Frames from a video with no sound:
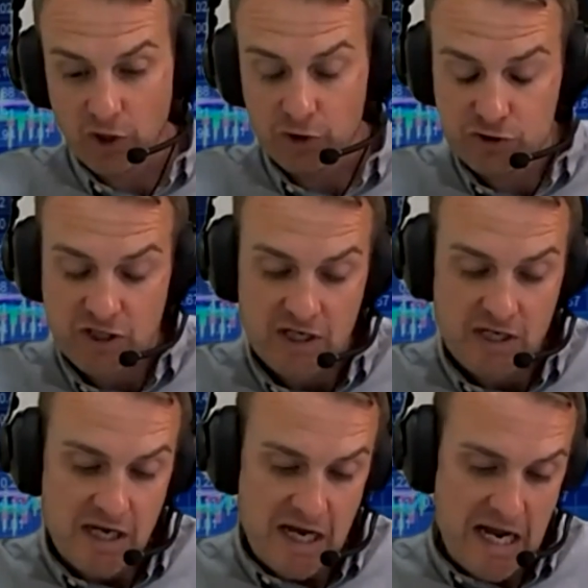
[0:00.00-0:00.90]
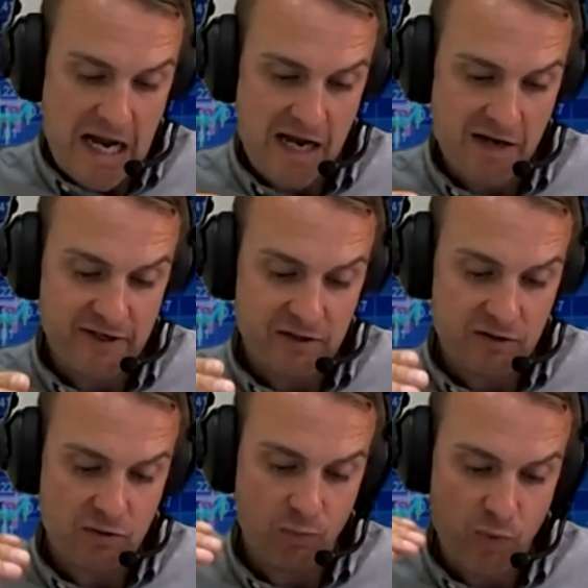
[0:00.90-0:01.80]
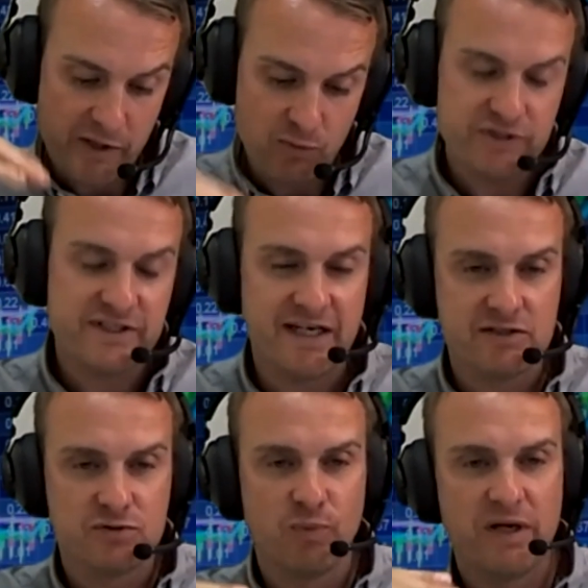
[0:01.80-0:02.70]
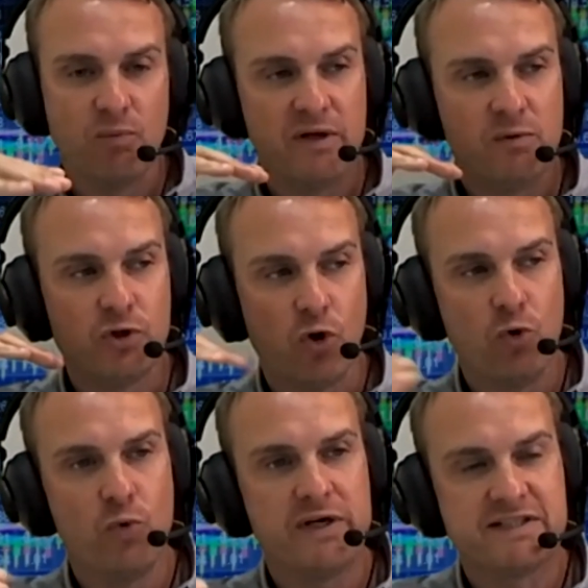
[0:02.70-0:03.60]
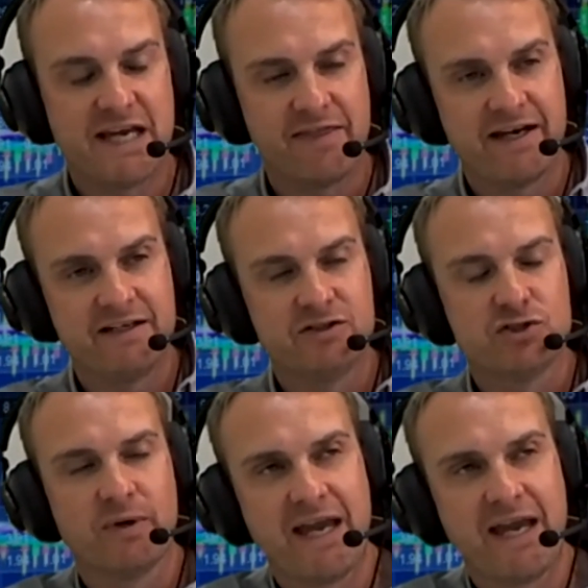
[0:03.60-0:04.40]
And I think what I would say is we would always take that into